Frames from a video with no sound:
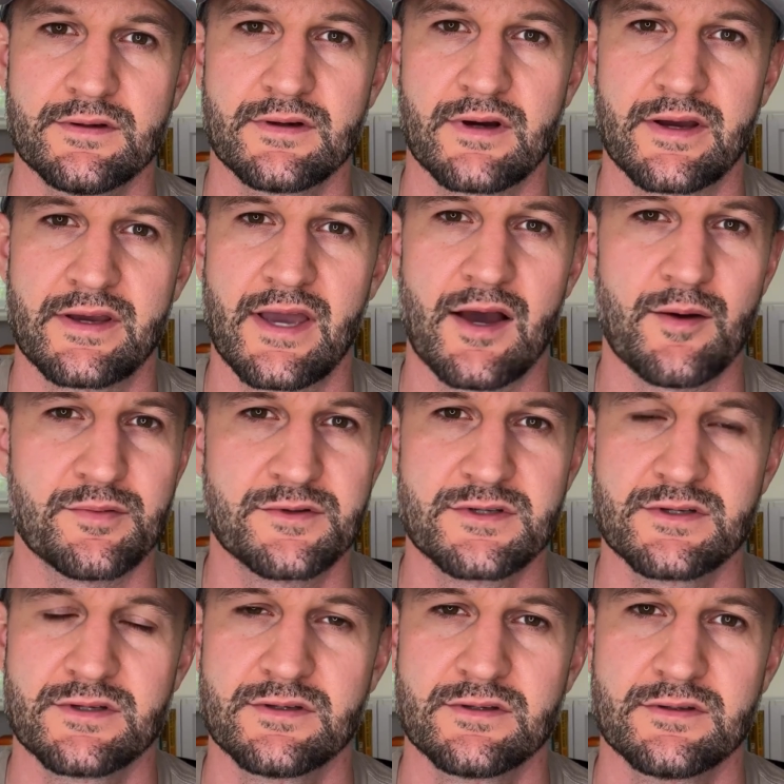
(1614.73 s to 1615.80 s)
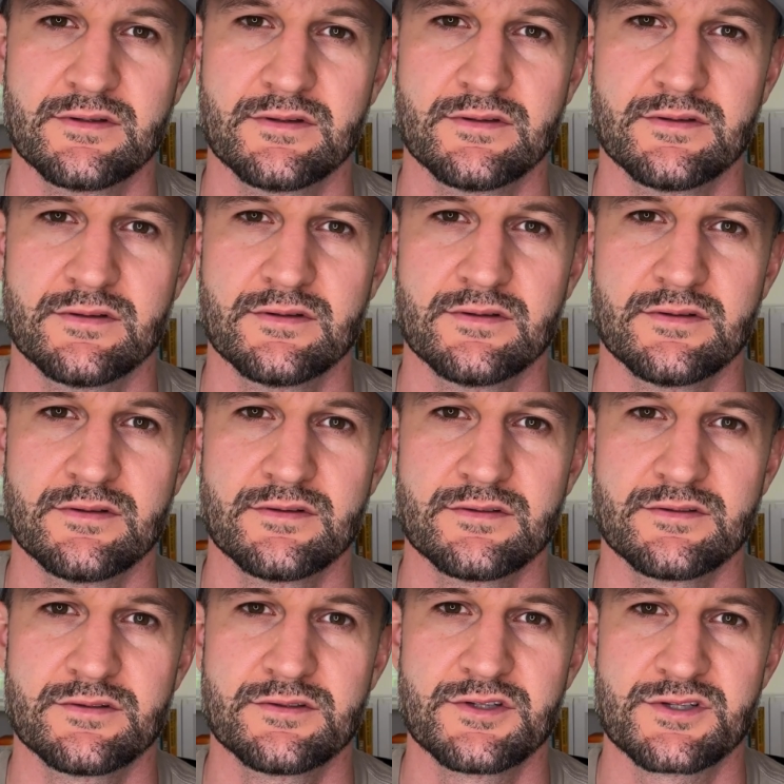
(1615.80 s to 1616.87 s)
I kept
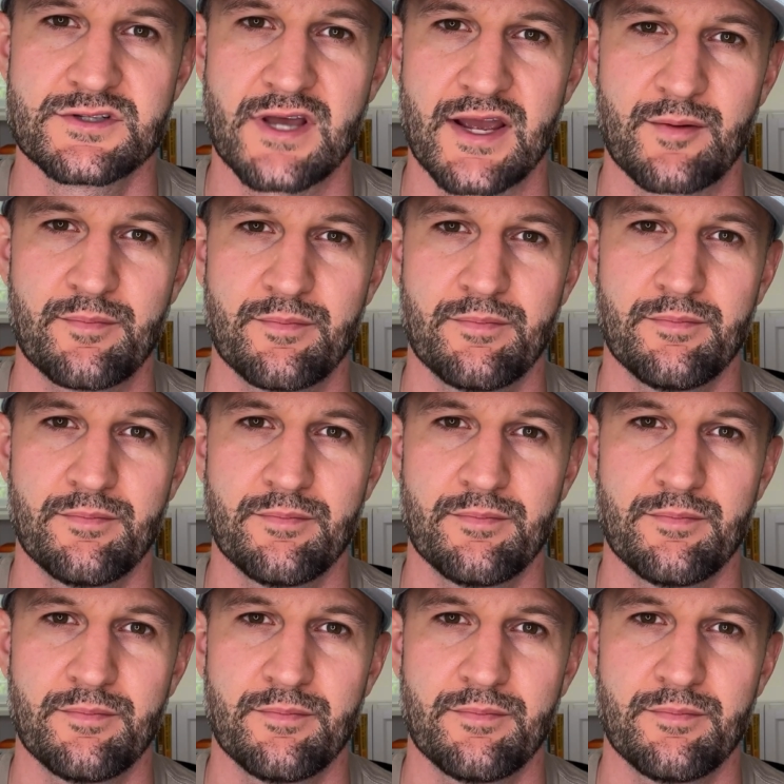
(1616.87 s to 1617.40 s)
just like